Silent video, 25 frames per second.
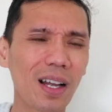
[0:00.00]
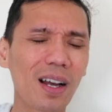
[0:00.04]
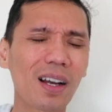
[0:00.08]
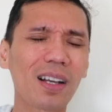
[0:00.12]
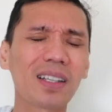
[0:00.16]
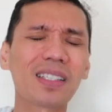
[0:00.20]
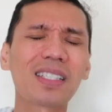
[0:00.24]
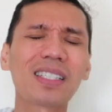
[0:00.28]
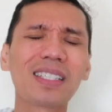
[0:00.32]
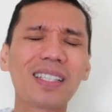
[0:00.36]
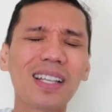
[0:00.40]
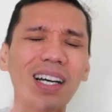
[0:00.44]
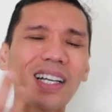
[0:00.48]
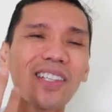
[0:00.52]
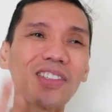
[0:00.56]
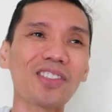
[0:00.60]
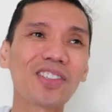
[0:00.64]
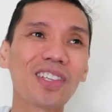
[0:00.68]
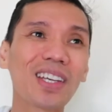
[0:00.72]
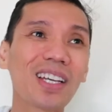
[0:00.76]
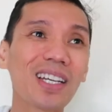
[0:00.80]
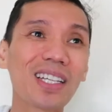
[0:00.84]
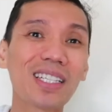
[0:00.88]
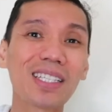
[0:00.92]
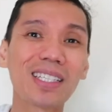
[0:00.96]
locks, not
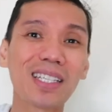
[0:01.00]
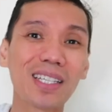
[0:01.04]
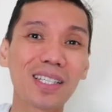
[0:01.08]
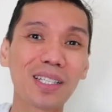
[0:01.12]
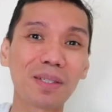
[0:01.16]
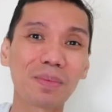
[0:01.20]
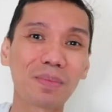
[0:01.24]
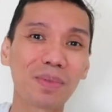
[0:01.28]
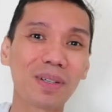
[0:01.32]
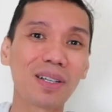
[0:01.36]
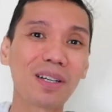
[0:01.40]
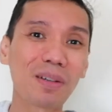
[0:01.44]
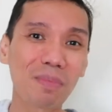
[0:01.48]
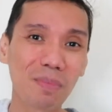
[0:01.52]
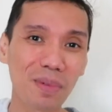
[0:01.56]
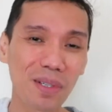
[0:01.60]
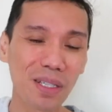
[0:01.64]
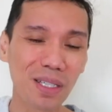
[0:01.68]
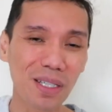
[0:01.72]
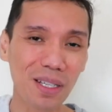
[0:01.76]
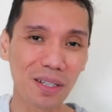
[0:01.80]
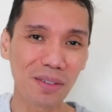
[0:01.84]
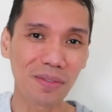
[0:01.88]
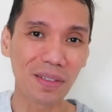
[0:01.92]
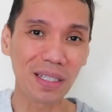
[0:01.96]
just in the
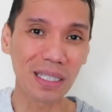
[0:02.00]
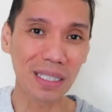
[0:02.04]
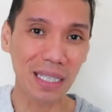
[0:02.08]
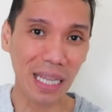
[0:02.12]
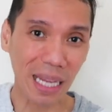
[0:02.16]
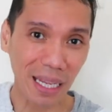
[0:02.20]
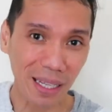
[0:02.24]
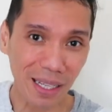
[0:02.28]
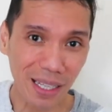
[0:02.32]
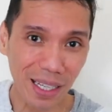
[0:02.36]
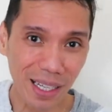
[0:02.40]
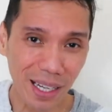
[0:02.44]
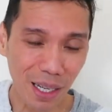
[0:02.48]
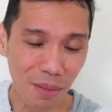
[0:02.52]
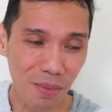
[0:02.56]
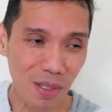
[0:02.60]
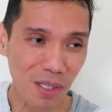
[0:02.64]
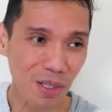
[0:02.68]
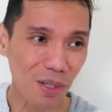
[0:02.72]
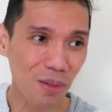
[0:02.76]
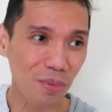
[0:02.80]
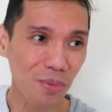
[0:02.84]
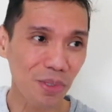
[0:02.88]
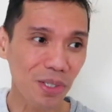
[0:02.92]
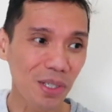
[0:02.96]
purpose of attaining
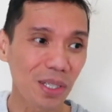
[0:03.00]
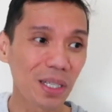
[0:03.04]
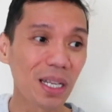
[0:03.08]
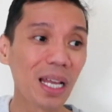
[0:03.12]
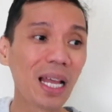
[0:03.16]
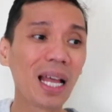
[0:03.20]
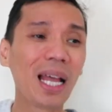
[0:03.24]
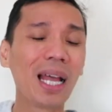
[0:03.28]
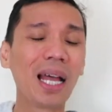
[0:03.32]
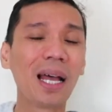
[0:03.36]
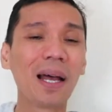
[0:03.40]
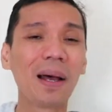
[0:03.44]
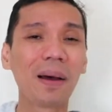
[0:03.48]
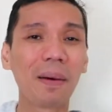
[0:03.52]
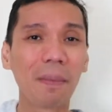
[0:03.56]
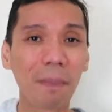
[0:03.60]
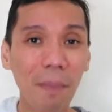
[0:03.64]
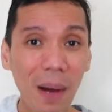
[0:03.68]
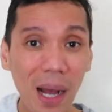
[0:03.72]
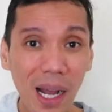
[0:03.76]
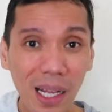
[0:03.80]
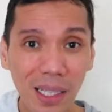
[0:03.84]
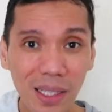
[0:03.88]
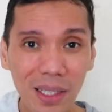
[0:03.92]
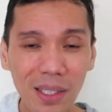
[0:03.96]
absorption,
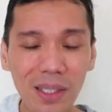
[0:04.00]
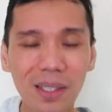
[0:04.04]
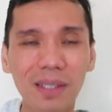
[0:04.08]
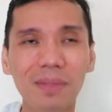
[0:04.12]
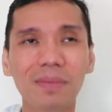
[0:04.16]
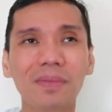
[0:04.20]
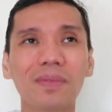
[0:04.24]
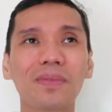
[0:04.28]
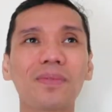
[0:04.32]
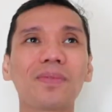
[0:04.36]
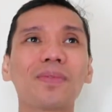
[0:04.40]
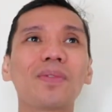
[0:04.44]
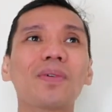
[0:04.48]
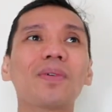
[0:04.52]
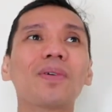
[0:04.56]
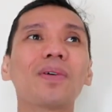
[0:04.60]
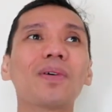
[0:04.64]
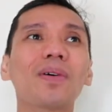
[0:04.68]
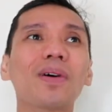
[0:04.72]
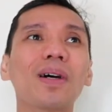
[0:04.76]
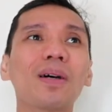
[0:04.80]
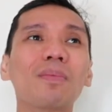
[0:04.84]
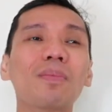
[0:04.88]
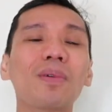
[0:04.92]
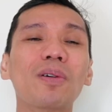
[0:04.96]
but
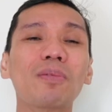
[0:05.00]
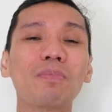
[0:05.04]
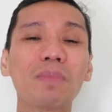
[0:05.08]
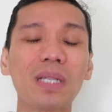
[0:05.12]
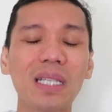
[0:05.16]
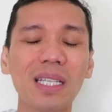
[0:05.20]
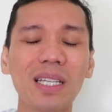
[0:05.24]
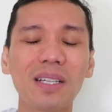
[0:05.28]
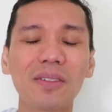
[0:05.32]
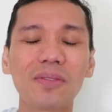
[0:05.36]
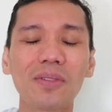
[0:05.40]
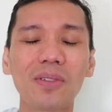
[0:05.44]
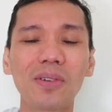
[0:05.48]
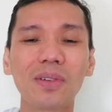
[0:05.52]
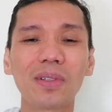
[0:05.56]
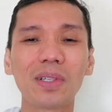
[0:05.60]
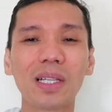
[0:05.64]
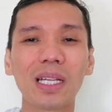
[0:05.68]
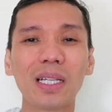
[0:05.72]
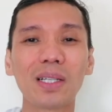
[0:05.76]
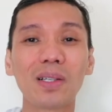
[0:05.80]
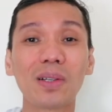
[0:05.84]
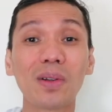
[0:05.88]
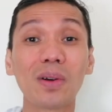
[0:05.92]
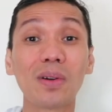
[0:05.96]
for a more meaningful
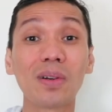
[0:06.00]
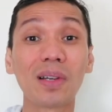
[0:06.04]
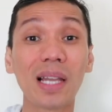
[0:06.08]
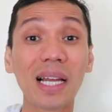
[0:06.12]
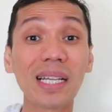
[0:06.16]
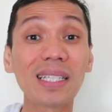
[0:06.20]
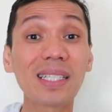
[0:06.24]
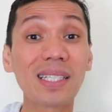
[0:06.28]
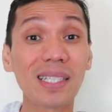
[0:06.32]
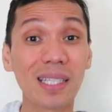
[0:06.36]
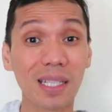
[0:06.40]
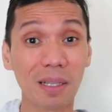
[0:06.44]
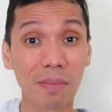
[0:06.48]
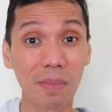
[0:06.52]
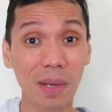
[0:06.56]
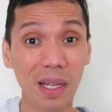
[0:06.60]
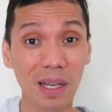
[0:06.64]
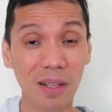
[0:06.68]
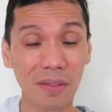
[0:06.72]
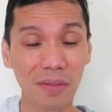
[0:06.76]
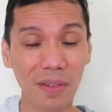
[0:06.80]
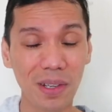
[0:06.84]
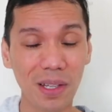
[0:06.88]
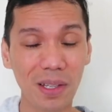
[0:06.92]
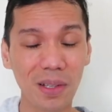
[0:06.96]
and long-lasting
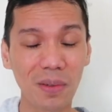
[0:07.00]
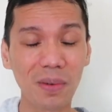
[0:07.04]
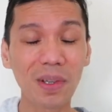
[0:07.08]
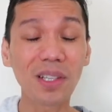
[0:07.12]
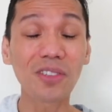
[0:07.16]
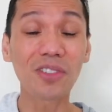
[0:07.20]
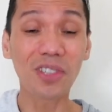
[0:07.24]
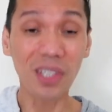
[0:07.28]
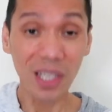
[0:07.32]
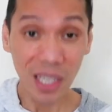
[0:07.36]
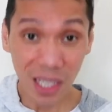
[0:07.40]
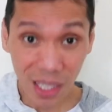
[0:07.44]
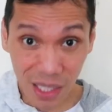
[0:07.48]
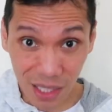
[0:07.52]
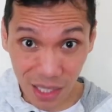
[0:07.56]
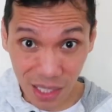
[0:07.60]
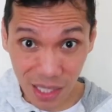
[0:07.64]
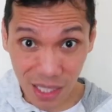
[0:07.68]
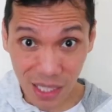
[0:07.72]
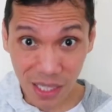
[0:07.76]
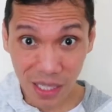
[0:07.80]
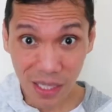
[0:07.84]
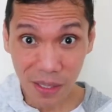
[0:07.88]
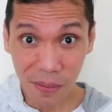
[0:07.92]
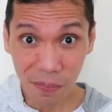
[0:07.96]
benefit, which
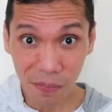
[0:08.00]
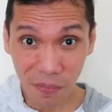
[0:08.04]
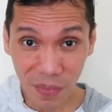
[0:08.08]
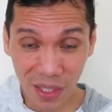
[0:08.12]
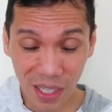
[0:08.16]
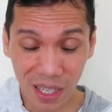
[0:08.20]
is